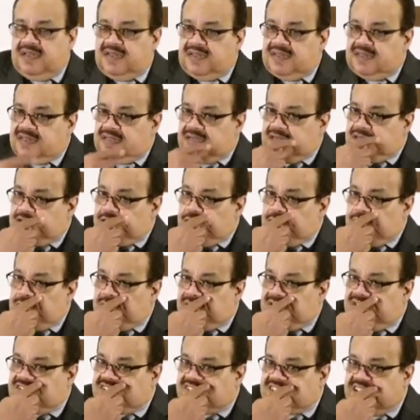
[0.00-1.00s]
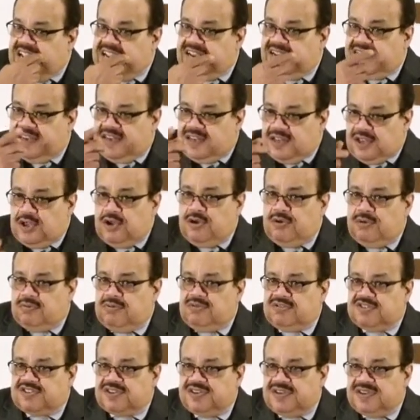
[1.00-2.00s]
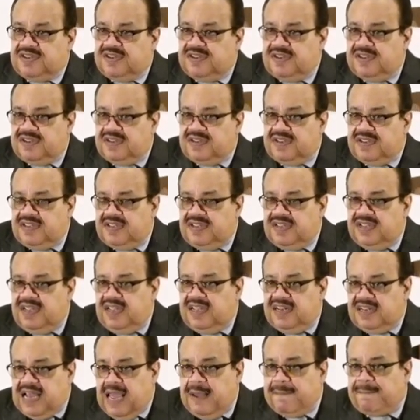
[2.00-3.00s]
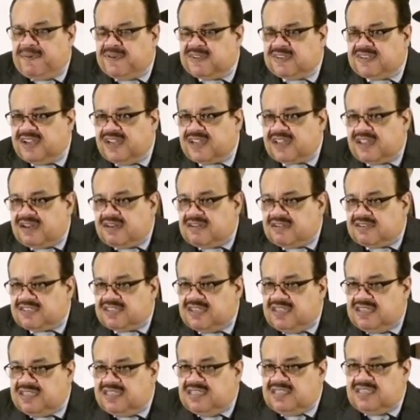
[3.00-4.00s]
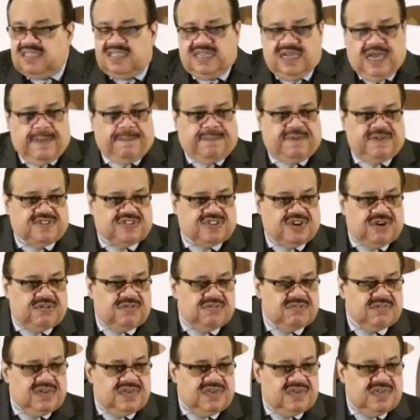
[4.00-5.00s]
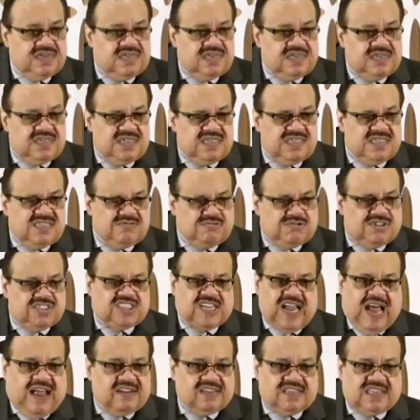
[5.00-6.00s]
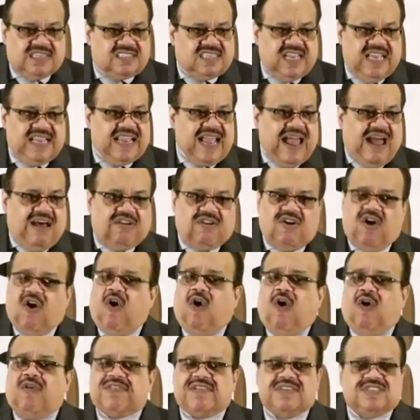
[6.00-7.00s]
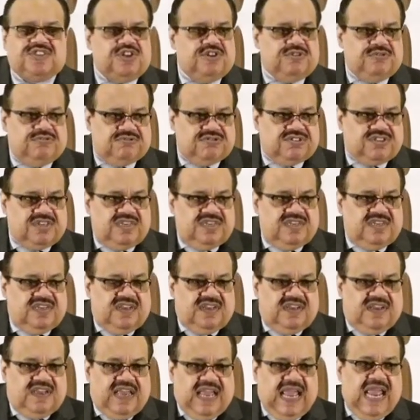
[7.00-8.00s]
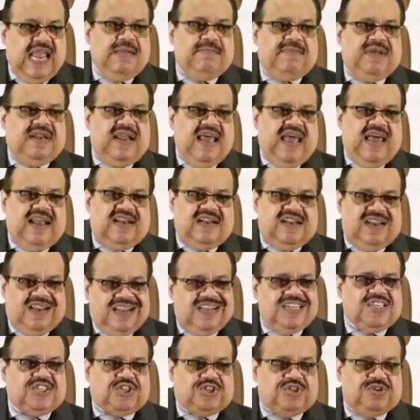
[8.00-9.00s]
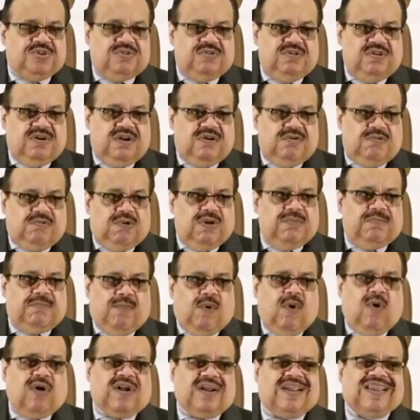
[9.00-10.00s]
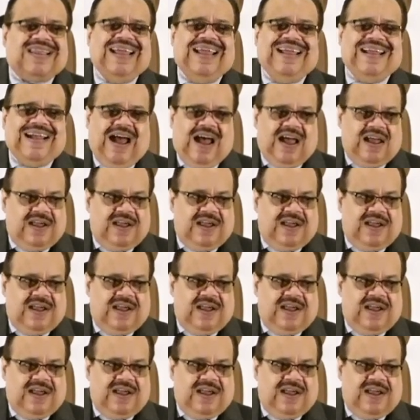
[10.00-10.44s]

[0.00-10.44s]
the dude Satan used in that particular episode, was out to take out all the Jews. Haman had an issue with Mordecai,